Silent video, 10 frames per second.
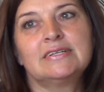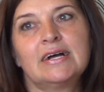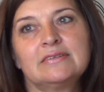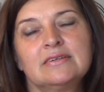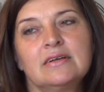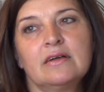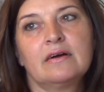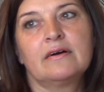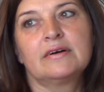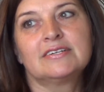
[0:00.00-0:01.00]
in an
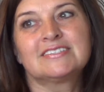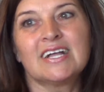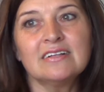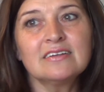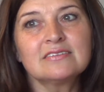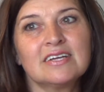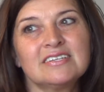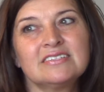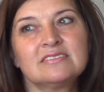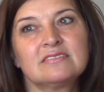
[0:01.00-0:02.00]

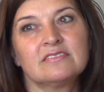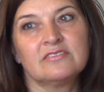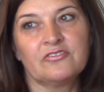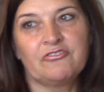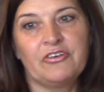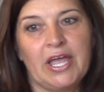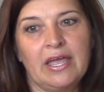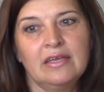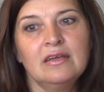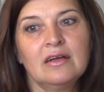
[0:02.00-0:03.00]
standardized
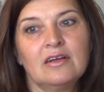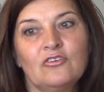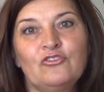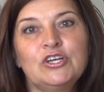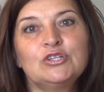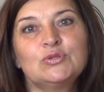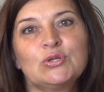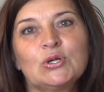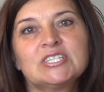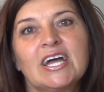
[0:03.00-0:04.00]
way, we do
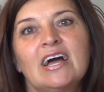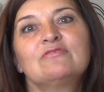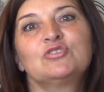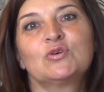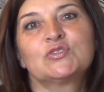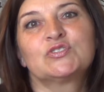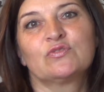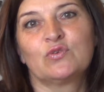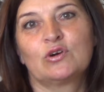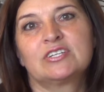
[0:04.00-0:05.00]
not have
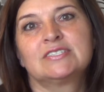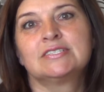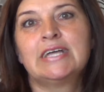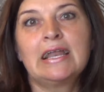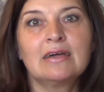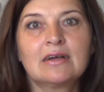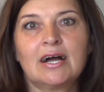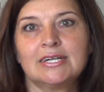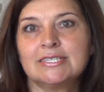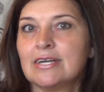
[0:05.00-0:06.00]
those words.
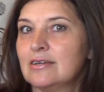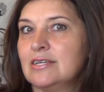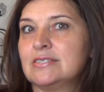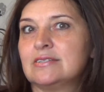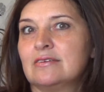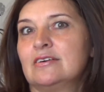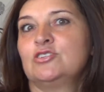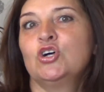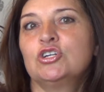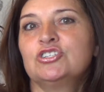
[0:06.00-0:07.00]
Delegate is
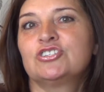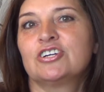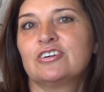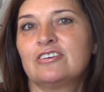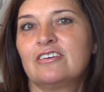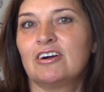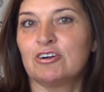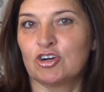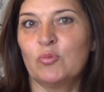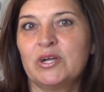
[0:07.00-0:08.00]
not
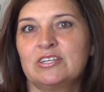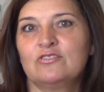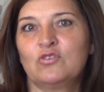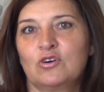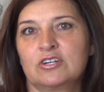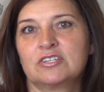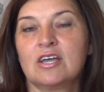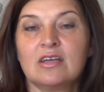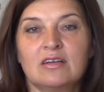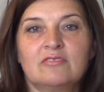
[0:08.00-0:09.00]
a Romani word.
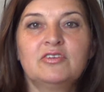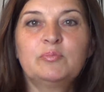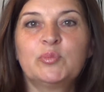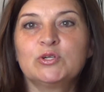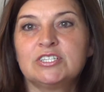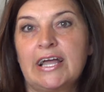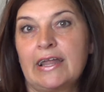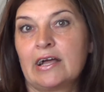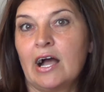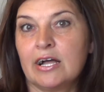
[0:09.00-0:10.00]
We put
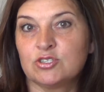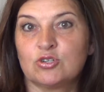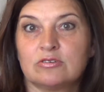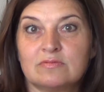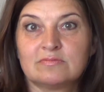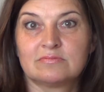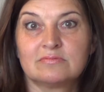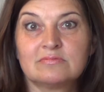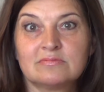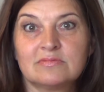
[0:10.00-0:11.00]
delegato
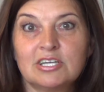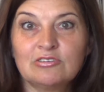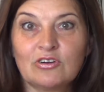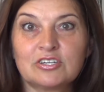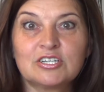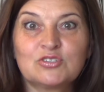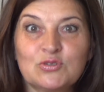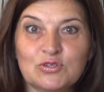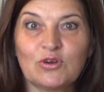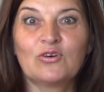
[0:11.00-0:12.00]
in order
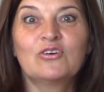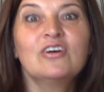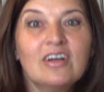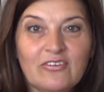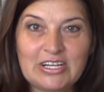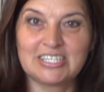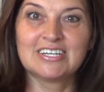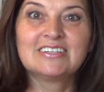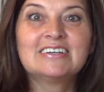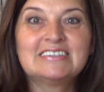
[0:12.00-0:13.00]
to know what
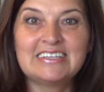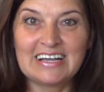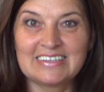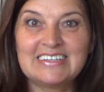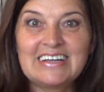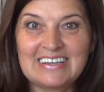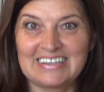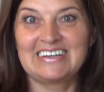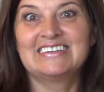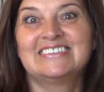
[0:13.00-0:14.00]
the
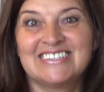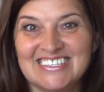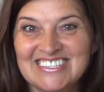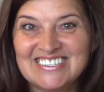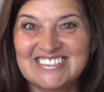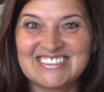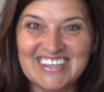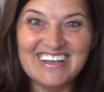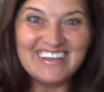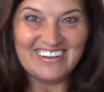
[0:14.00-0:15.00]
delegate is.